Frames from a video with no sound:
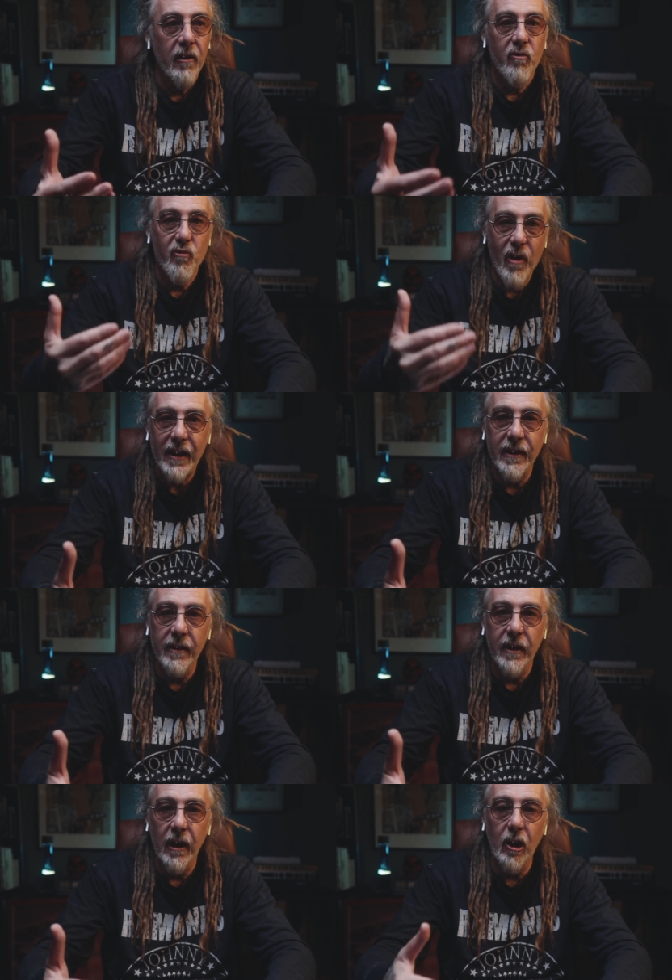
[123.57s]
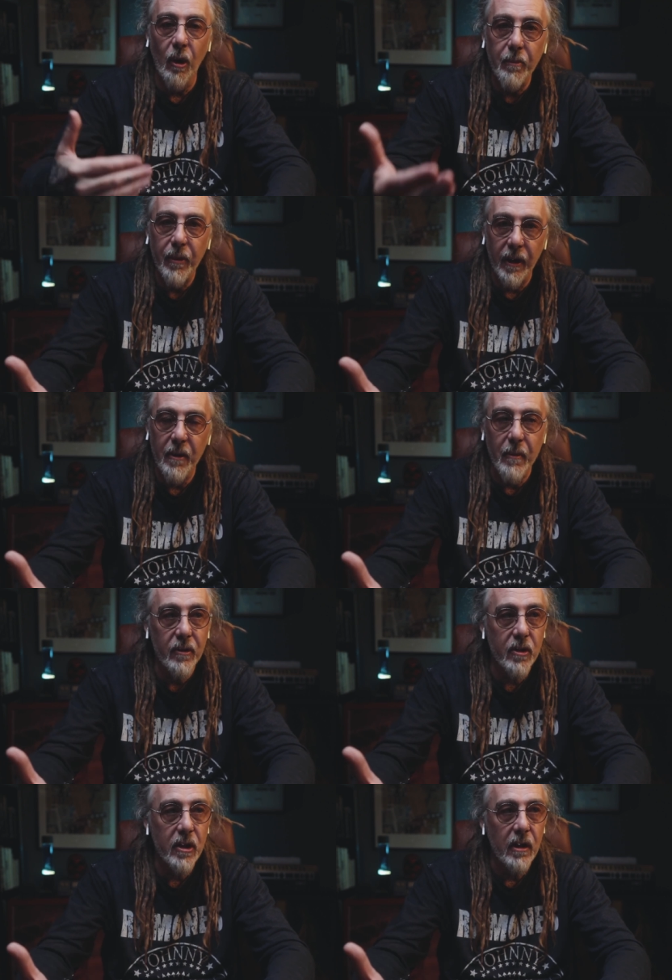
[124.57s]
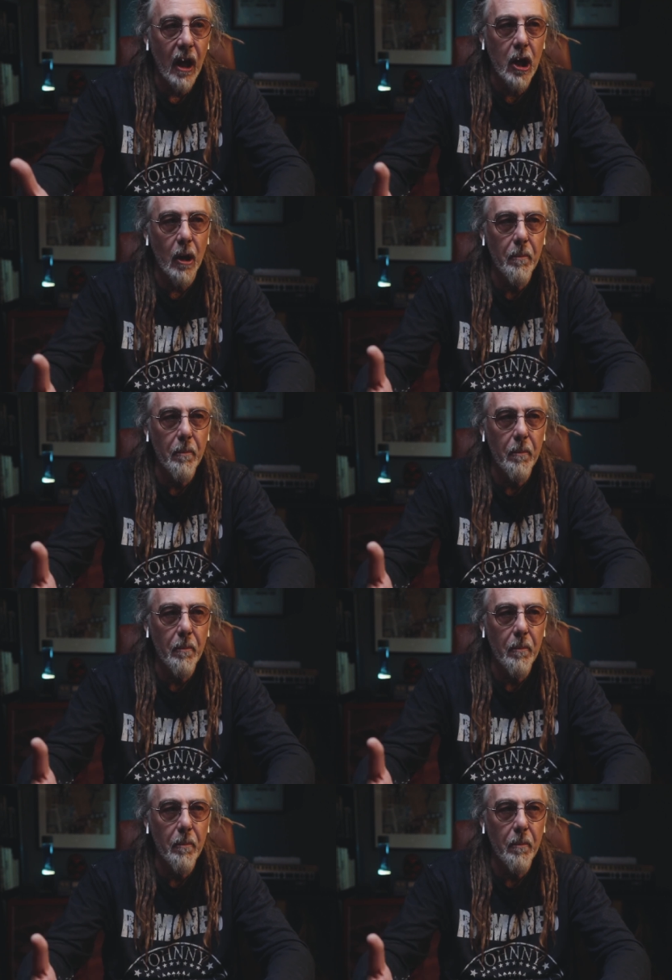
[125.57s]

written accompaniment, I